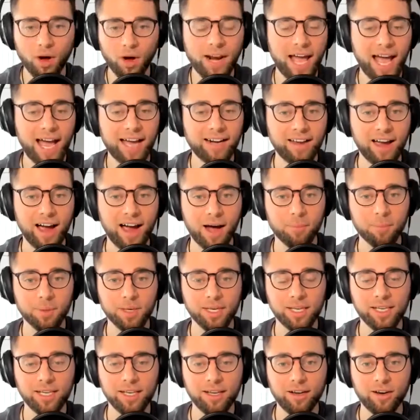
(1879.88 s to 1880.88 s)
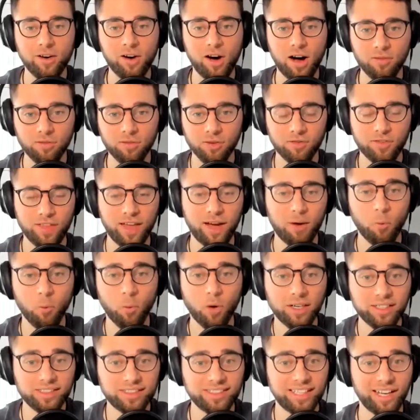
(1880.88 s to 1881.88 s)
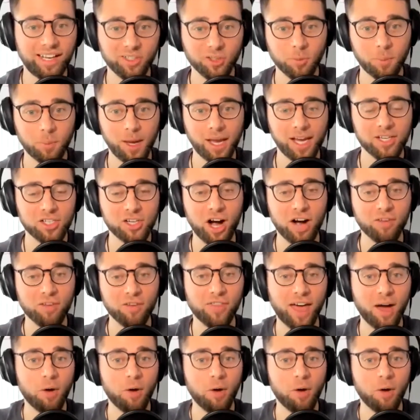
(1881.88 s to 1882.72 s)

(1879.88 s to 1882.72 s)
ad copy, off of that one sales page, off of that